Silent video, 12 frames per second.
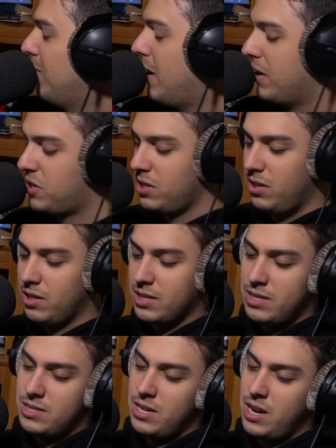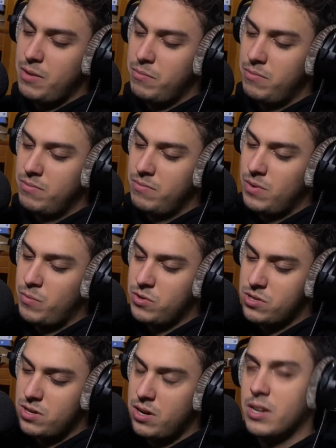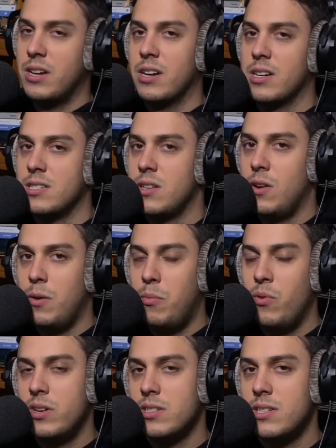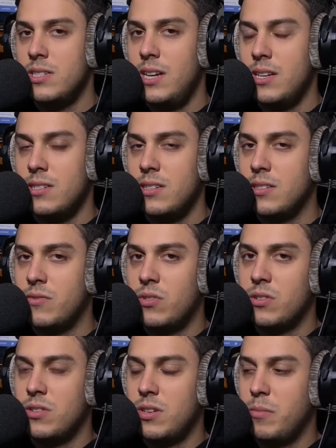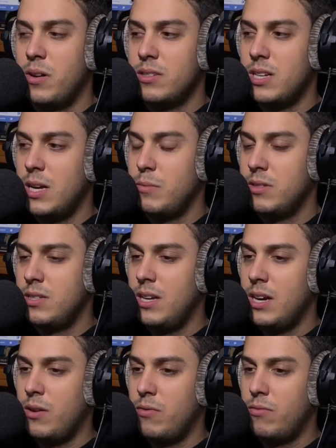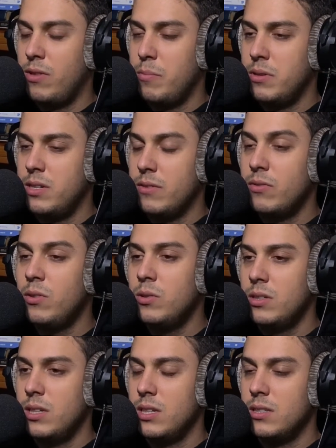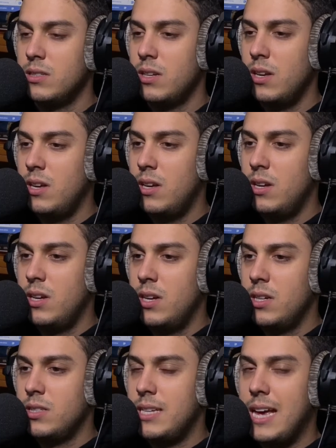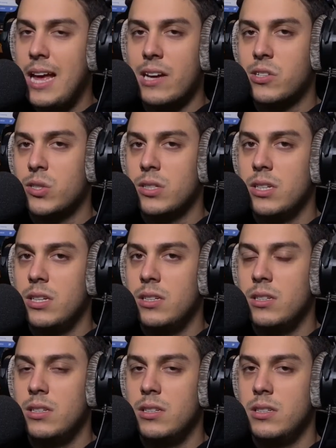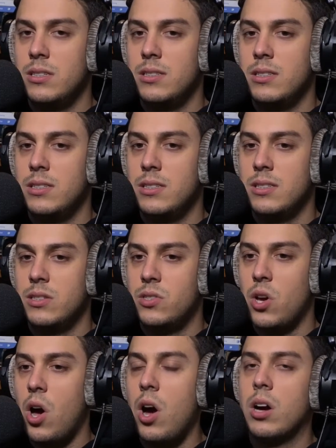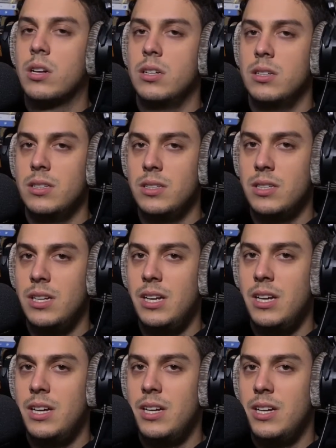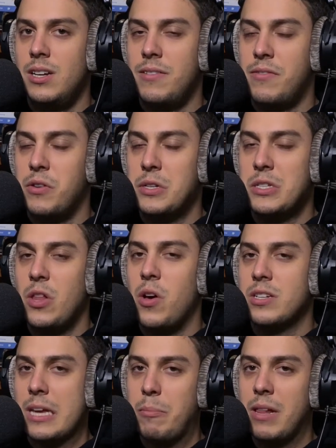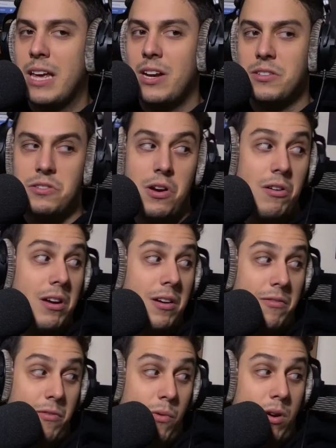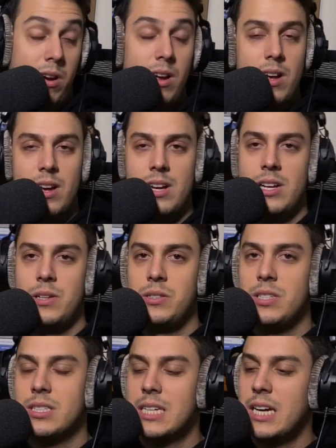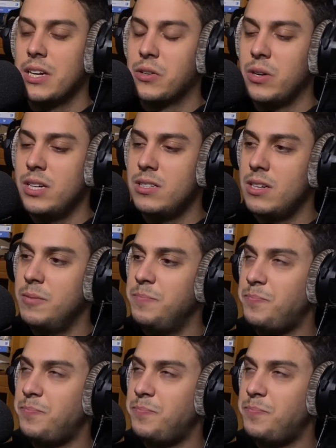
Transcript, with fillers: Wow. I should look at the time when we're starting here, because the whole point is to test this for a certain amount of time and see how flippin' difficult it is to actually talk for as long as I plan on talking for, which is kind of crazy.